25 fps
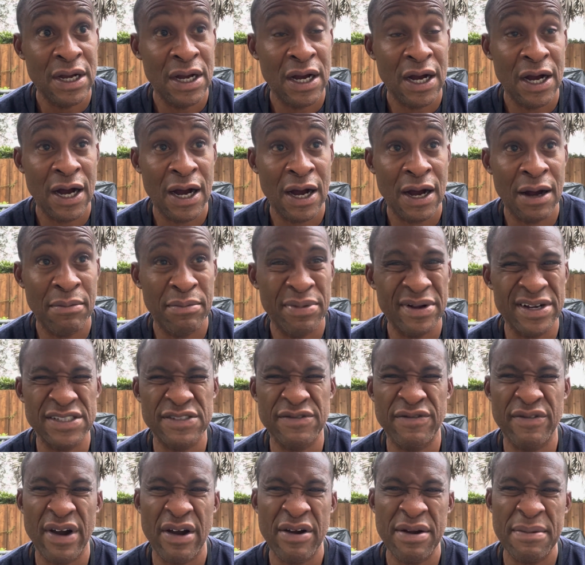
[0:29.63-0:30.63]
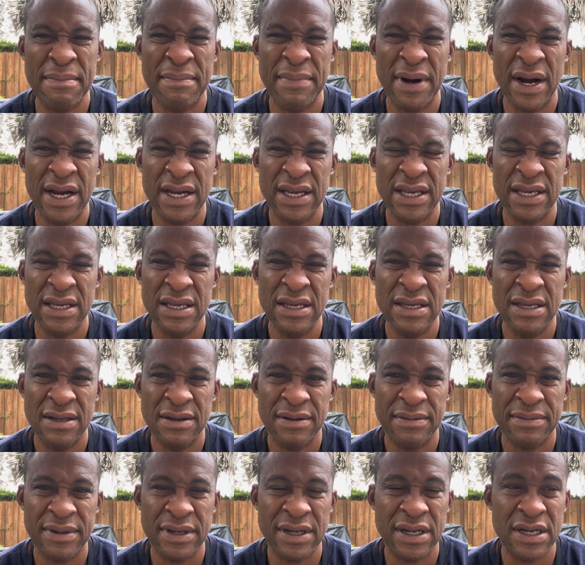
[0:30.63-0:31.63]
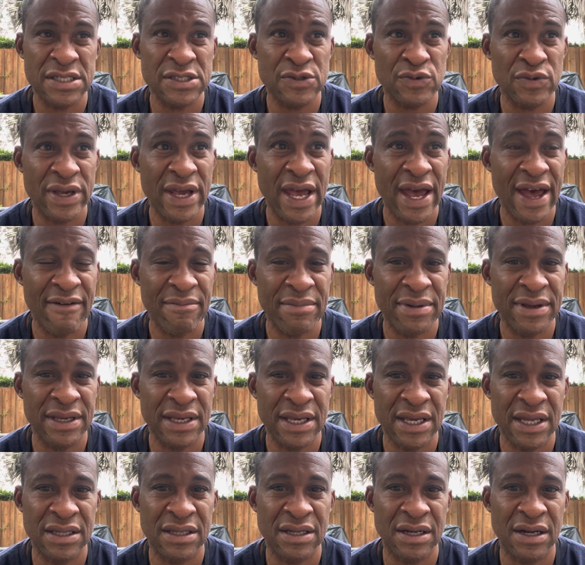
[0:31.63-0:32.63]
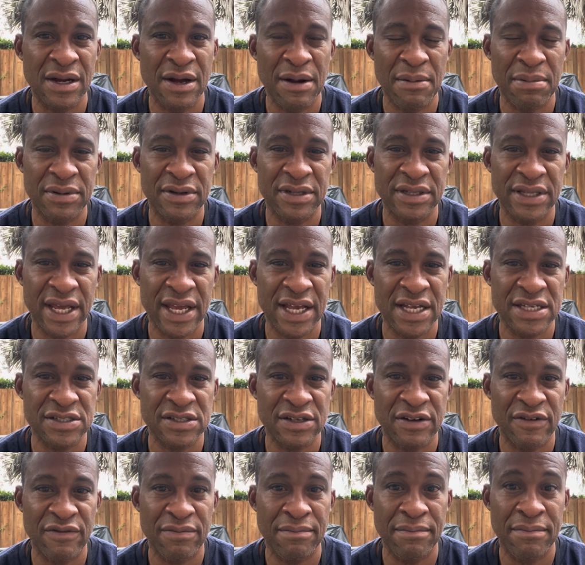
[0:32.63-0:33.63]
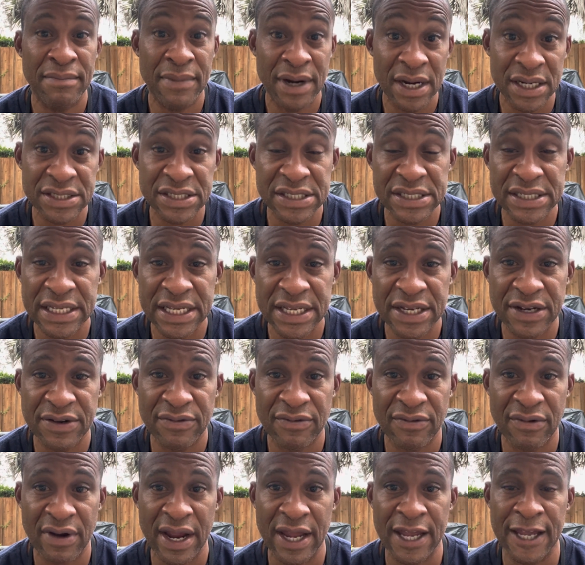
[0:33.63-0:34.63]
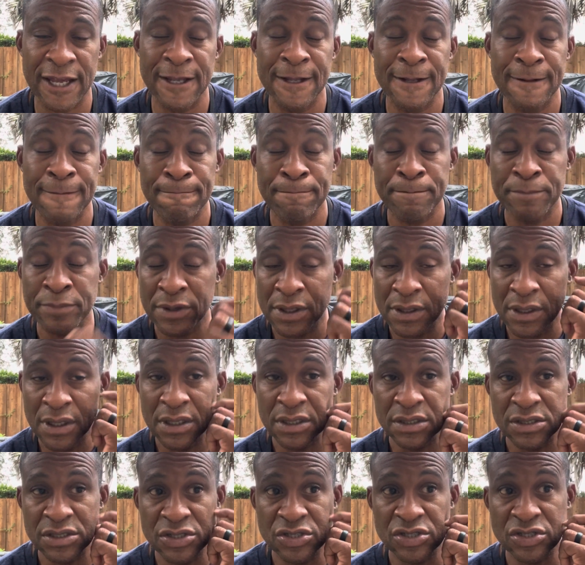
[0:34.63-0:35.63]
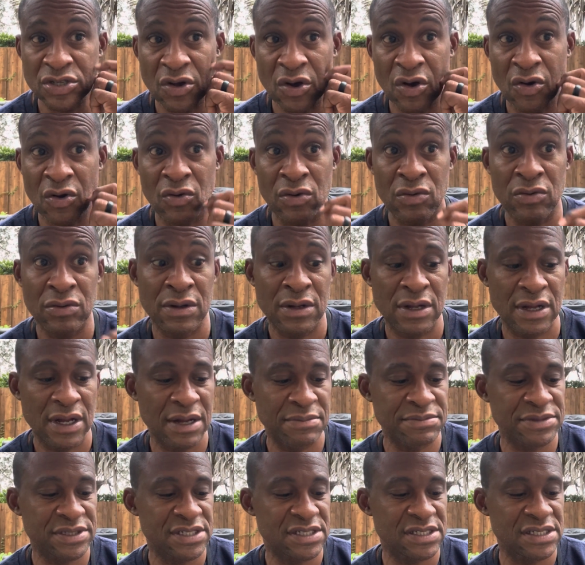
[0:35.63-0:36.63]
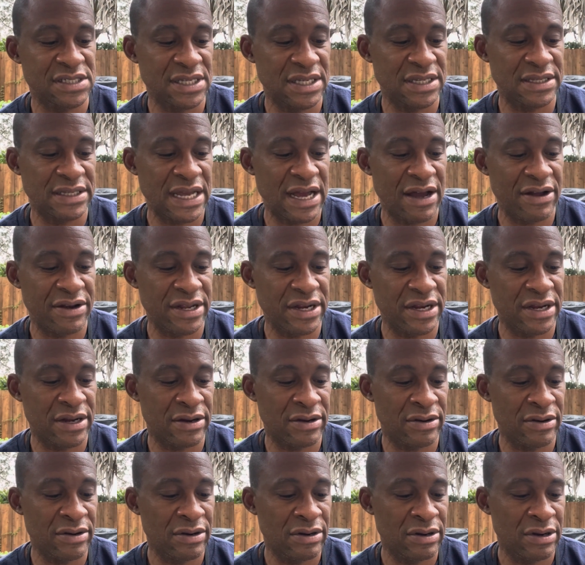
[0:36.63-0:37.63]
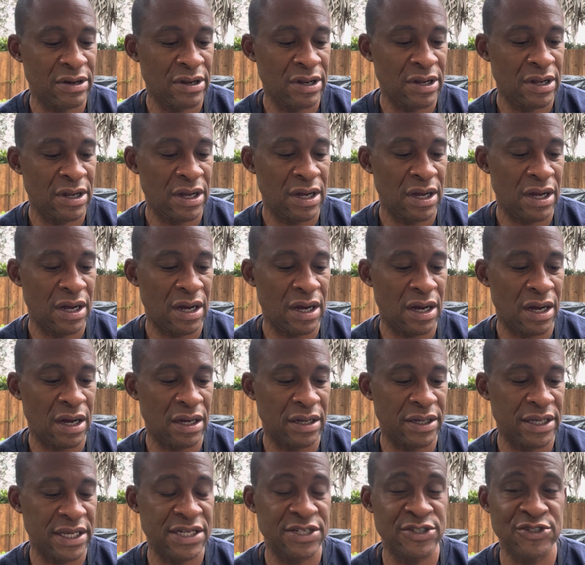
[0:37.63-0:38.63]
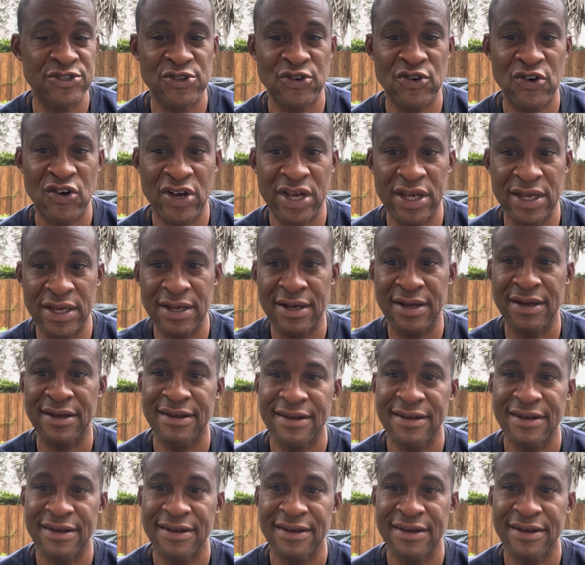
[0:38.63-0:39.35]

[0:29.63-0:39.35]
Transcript: uh, but it's very muggy because we have been getting a couple of days of much needed rain. So I'm just sitting out here uh, enjoying